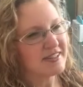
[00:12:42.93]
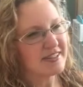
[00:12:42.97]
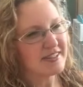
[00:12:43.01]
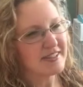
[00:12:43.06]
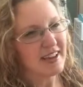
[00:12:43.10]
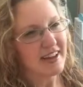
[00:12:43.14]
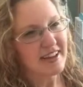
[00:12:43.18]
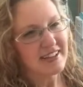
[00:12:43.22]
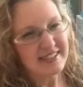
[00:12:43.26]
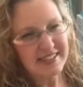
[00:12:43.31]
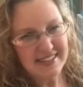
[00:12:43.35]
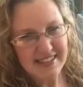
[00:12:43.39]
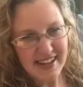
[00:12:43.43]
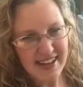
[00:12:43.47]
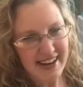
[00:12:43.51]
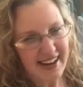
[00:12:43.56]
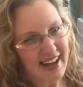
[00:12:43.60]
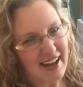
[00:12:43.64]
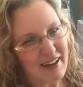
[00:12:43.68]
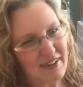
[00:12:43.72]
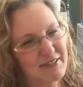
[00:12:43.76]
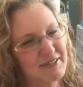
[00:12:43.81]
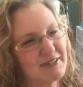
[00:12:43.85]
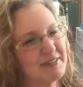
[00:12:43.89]
tossed that
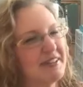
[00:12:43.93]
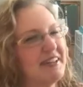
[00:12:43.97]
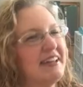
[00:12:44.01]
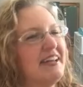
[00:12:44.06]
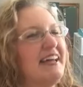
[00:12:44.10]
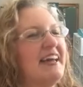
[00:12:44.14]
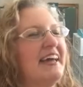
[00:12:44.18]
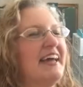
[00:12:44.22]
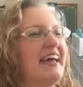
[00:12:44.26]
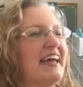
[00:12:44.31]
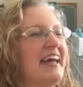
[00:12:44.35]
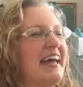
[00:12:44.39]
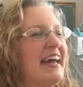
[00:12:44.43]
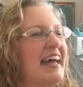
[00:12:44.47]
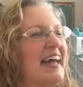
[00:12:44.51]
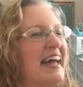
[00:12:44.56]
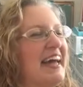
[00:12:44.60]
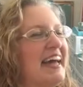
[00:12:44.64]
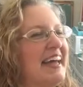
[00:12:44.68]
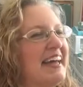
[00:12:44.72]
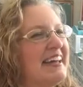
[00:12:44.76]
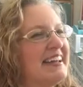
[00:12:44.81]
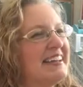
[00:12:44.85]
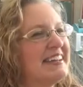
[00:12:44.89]
out
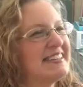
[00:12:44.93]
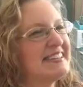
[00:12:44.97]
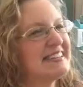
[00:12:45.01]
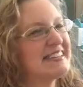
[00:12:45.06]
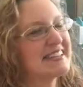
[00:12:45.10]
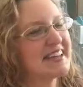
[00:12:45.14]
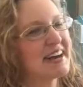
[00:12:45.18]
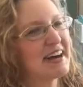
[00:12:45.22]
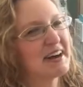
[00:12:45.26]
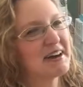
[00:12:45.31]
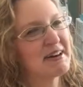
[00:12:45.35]
and